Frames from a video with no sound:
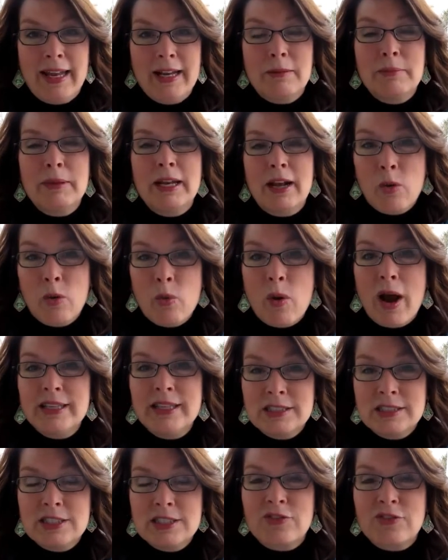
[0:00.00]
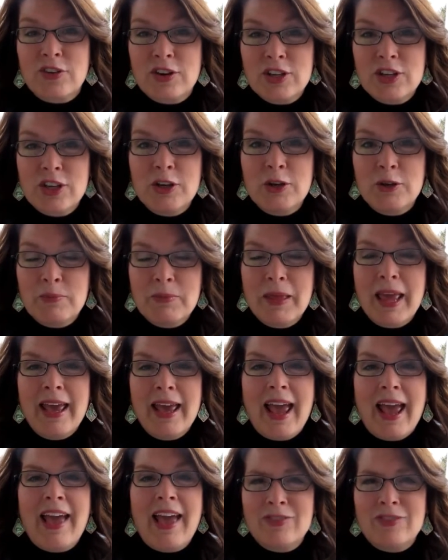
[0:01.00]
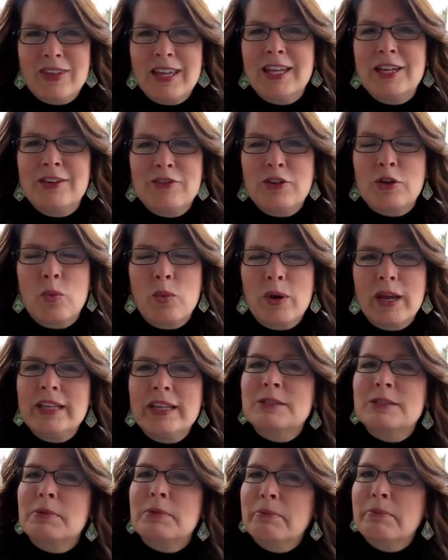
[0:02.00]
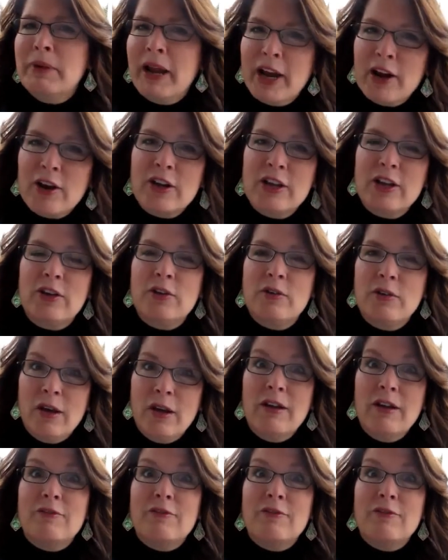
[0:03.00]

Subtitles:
It'll oasis for you at the end of your week to prepare you